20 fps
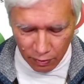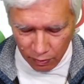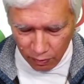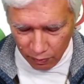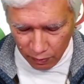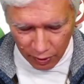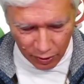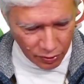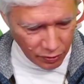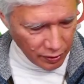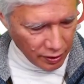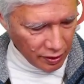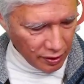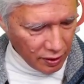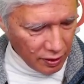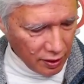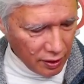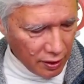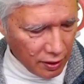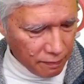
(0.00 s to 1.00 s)
Want to try that
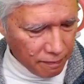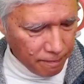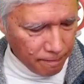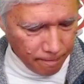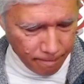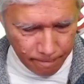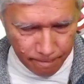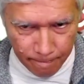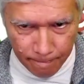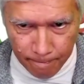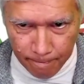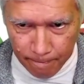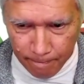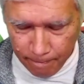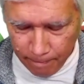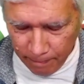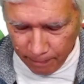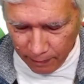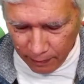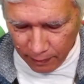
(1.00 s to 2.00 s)
again?
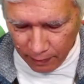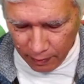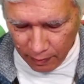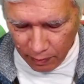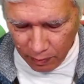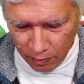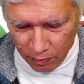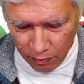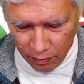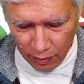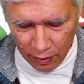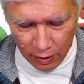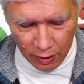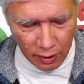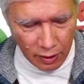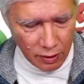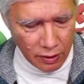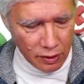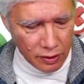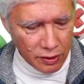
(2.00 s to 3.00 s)

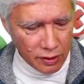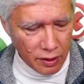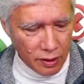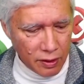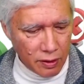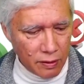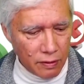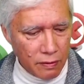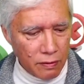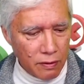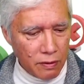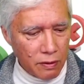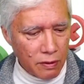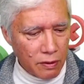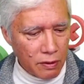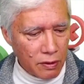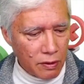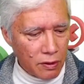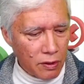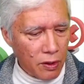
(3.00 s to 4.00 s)
Ready, set,
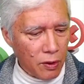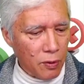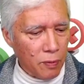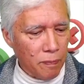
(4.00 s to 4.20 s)
go.